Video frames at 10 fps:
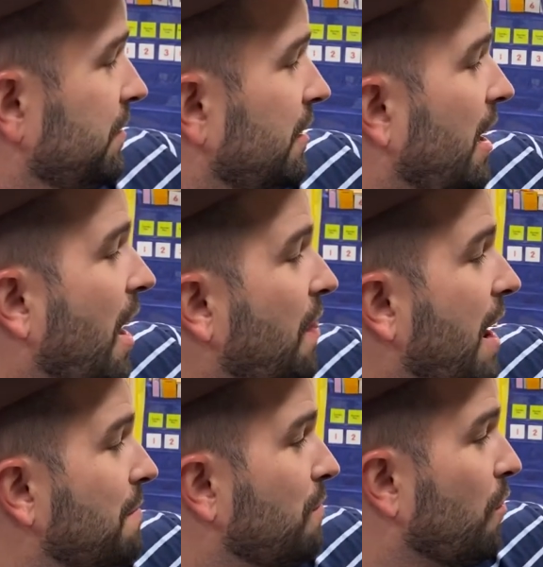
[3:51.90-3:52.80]
And
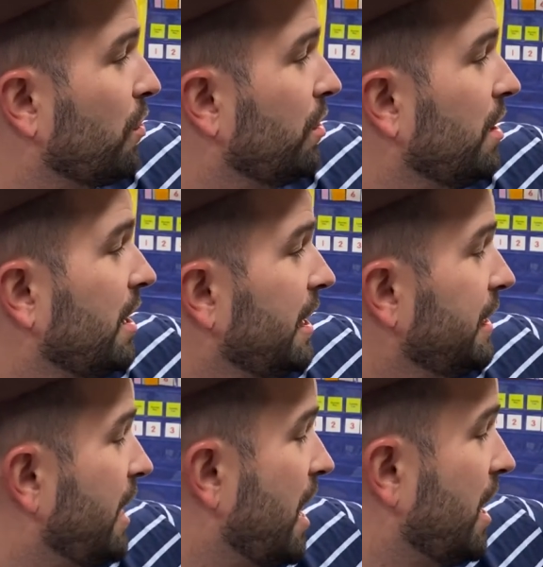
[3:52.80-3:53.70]
that morning, he
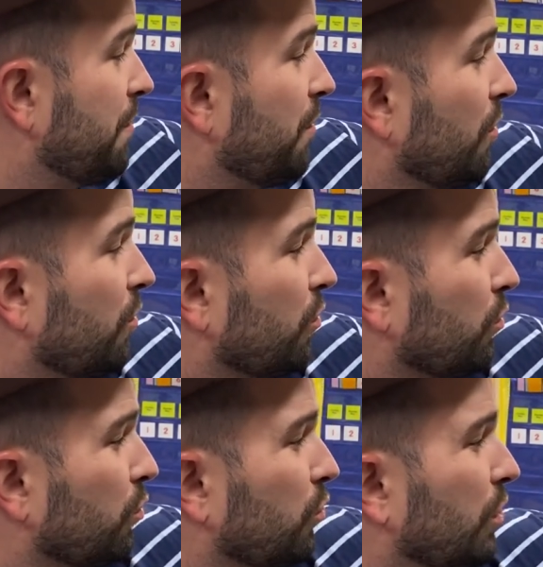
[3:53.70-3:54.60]
got up
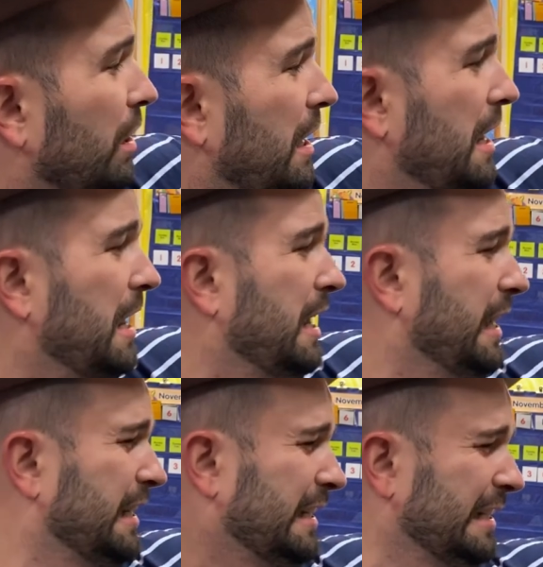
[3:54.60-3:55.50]

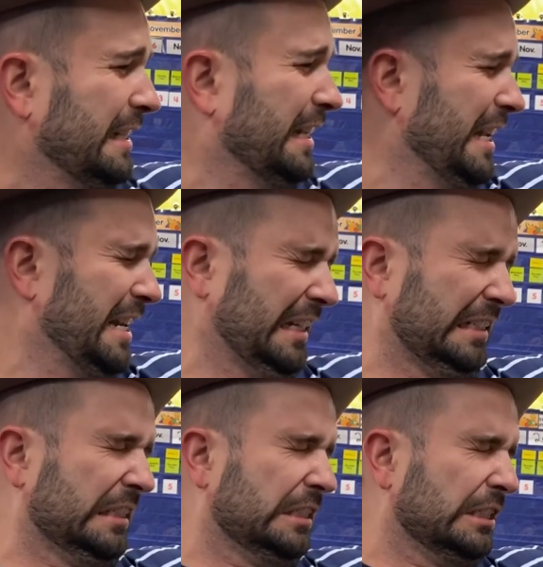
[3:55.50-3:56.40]
really
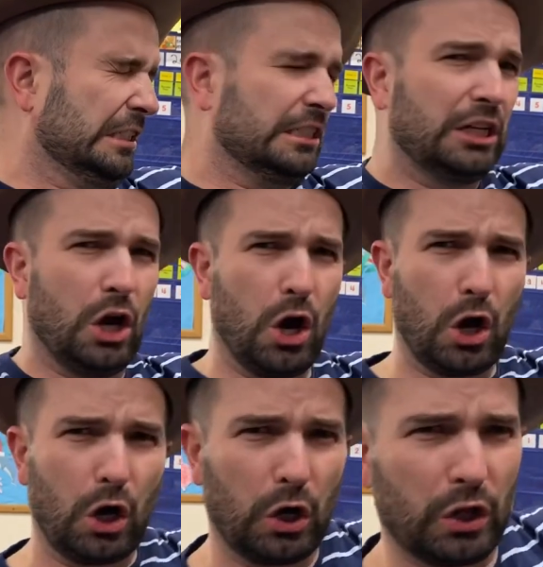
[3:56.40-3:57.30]

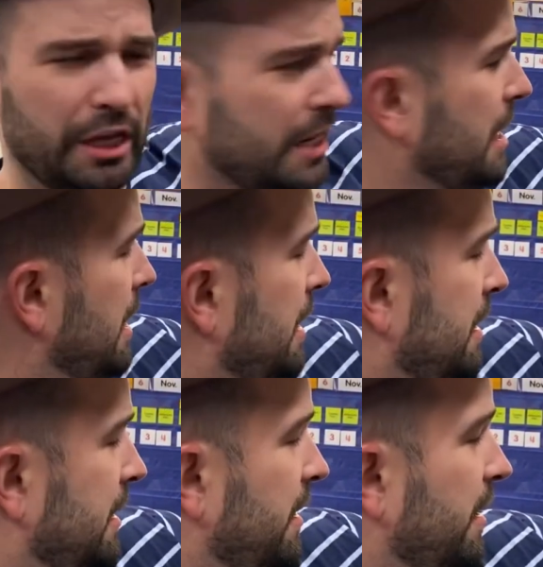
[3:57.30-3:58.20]
early
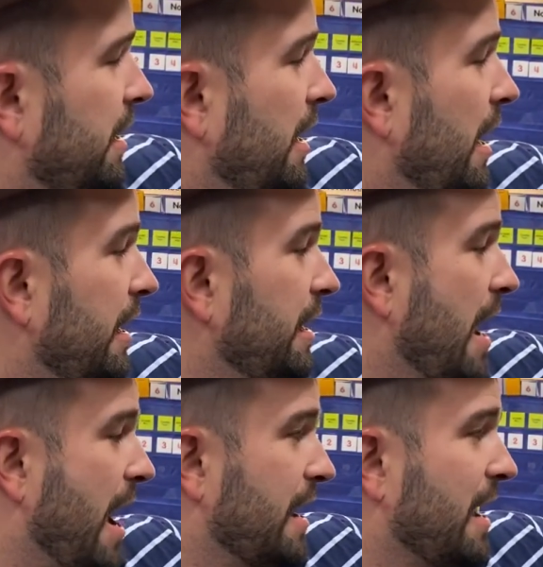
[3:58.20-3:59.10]
and he
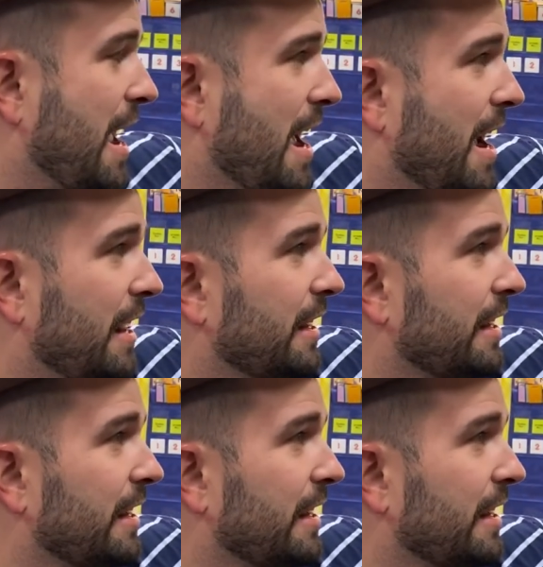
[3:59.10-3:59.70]
hadn't had